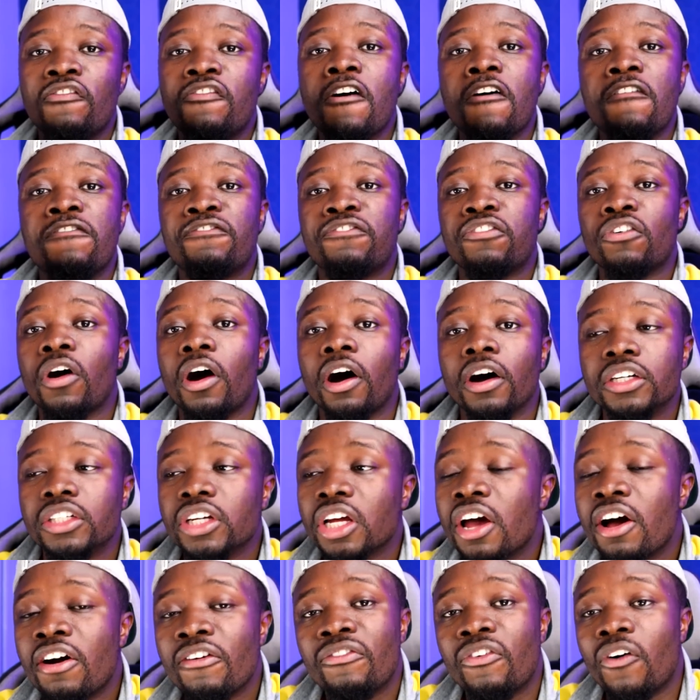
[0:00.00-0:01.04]
for fraud,
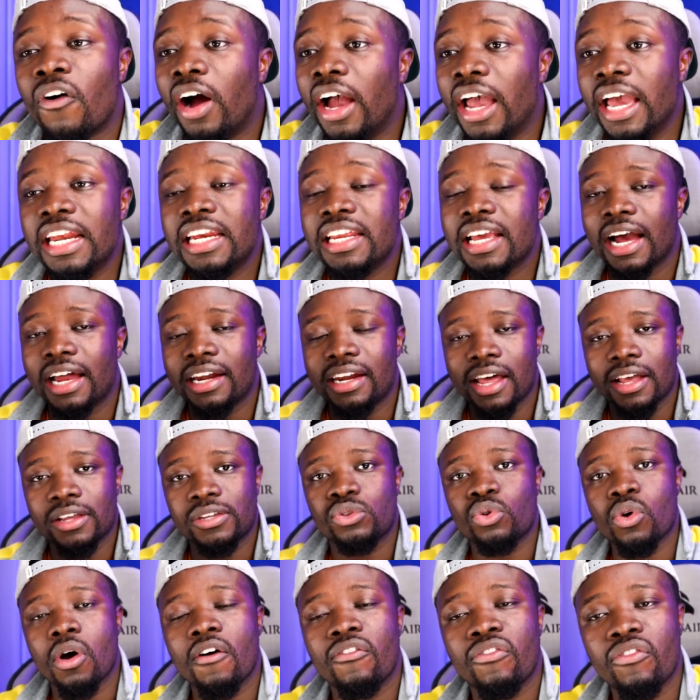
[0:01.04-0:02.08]
for any other
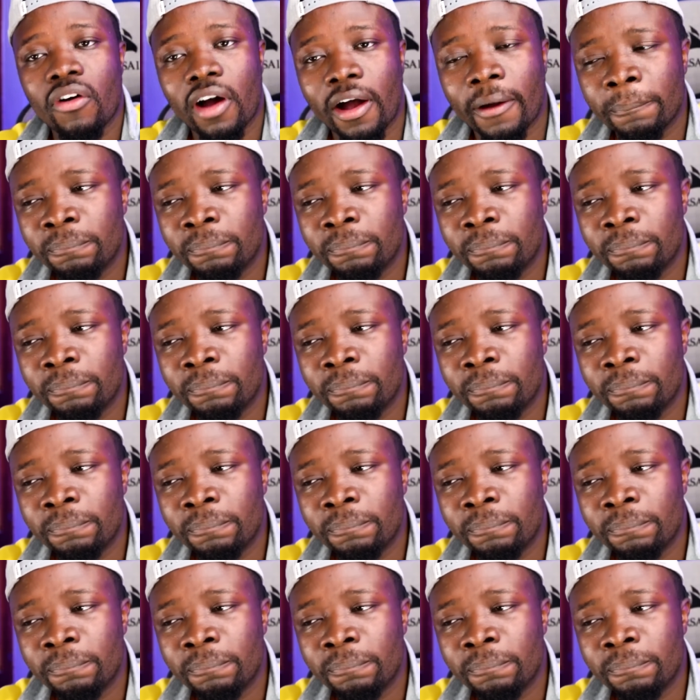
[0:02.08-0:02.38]
stuff.